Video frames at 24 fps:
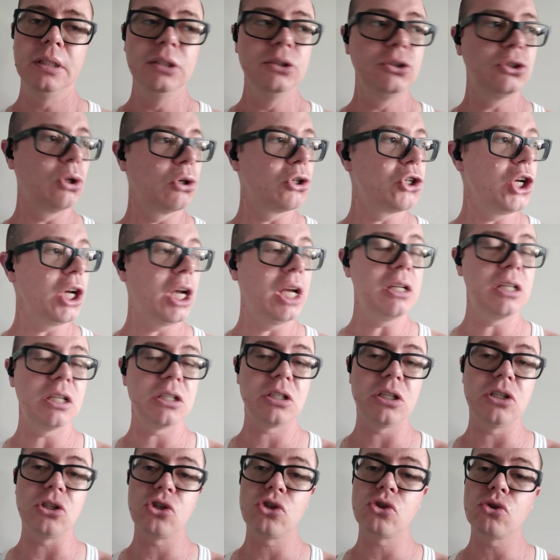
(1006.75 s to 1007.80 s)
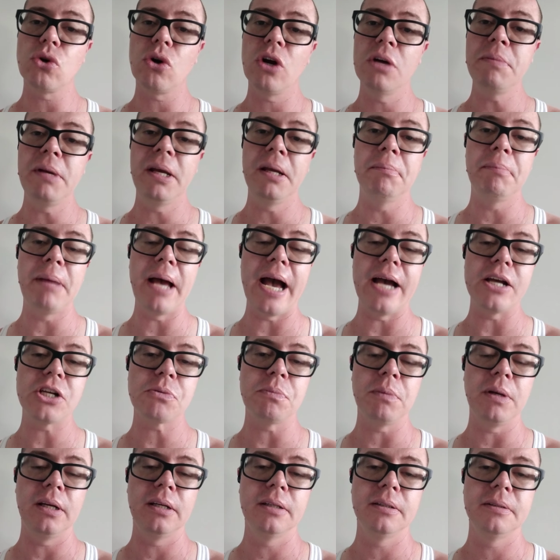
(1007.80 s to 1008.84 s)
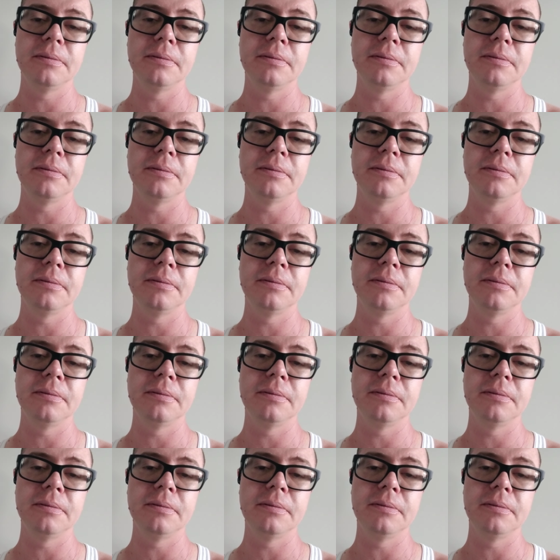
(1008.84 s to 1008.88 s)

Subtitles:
So she can just destroy me and bash me.